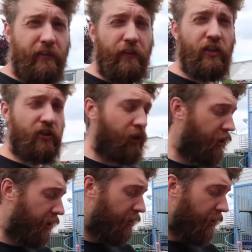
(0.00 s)
if you just
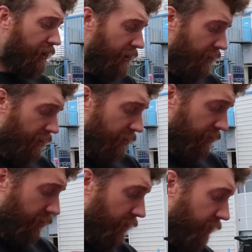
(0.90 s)
turn it.
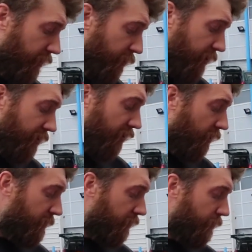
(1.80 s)
So the good thing with the
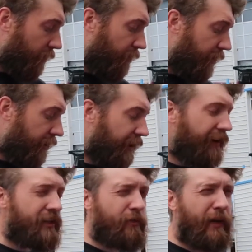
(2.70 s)
Saabs as well,
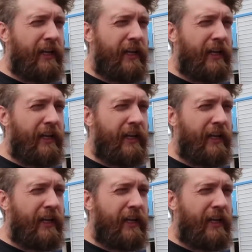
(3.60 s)
their engine